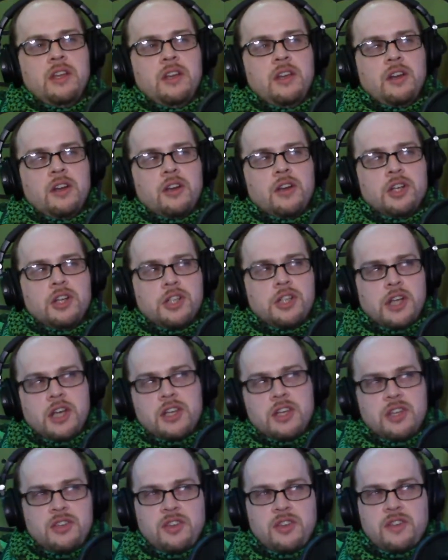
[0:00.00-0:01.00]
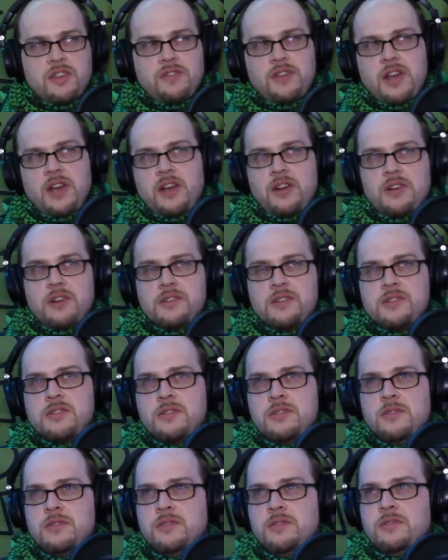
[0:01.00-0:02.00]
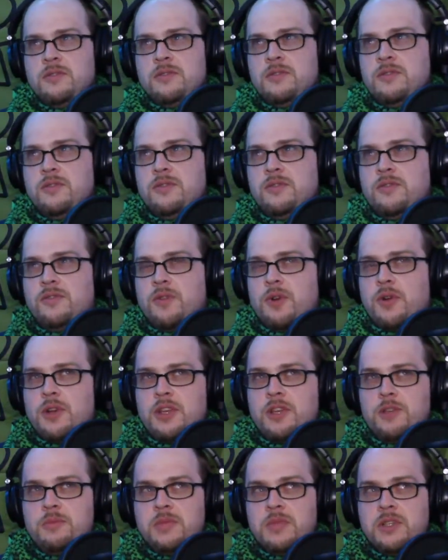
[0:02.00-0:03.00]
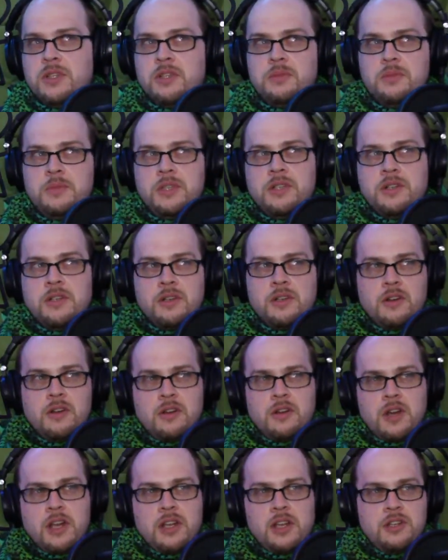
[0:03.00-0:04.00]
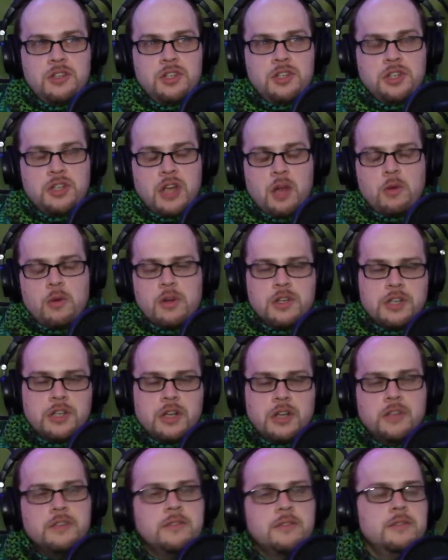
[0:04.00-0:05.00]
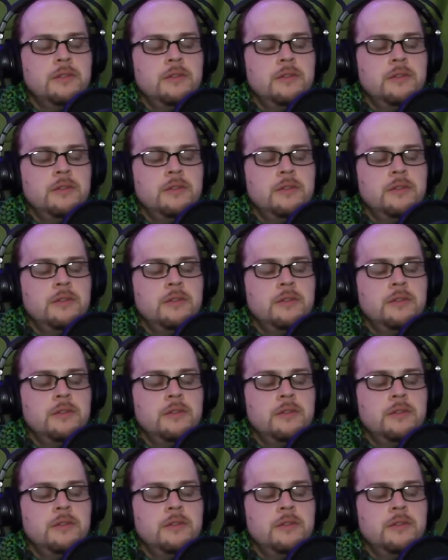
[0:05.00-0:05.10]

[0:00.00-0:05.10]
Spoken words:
are a shotgun that fires 40 millimeter grenade shower shells.